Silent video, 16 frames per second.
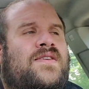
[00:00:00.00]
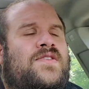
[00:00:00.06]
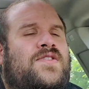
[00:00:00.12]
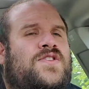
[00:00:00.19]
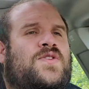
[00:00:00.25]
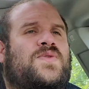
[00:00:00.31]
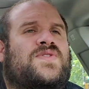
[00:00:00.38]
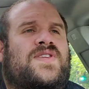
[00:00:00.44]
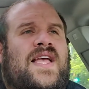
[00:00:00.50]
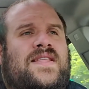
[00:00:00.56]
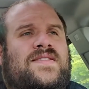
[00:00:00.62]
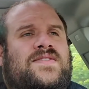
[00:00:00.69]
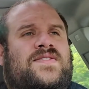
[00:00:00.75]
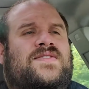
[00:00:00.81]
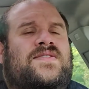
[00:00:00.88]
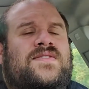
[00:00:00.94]
the two
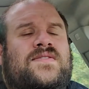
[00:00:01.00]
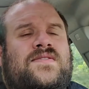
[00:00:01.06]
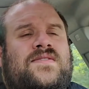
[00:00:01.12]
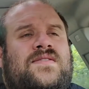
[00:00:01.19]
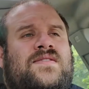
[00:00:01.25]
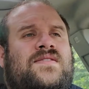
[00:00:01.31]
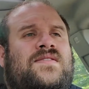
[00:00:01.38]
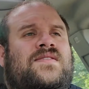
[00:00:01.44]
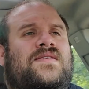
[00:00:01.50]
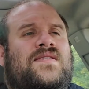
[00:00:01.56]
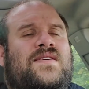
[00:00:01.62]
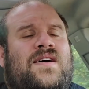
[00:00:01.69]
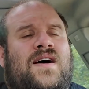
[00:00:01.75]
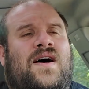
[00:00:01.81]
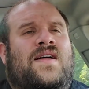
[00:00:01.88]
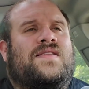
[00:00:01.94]
cents
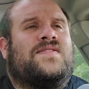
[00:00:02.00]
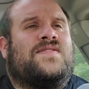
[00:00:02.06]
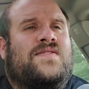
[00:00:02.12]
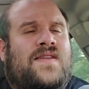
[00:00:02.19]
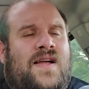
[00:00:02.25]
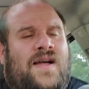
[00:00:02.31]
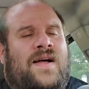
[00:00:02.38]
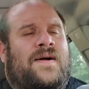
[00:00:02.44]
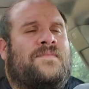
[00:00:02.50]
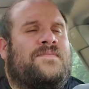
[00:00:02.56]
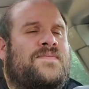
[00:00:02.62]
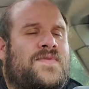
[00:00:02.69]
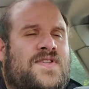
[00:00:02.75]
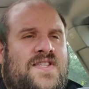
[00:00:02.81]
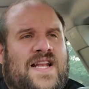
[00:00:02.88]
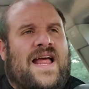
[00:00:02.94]
on
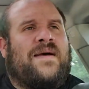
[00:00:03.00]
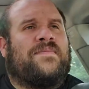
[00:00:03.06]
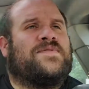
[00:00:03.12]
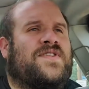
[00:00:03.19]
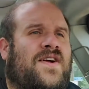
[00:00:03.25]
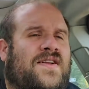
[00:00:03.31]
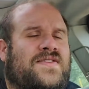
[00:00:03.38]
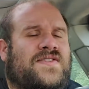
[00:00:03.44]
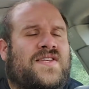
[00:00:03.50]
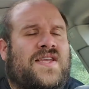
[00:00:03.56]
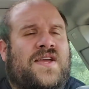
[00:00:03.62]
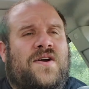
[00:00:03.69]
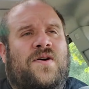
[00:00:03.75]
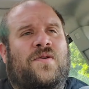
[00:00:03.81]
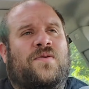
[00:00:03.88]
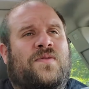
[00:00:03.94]
um,
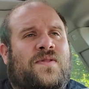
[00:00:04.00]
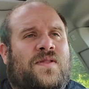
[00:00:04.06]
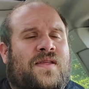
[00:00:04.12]
Cinapse.co.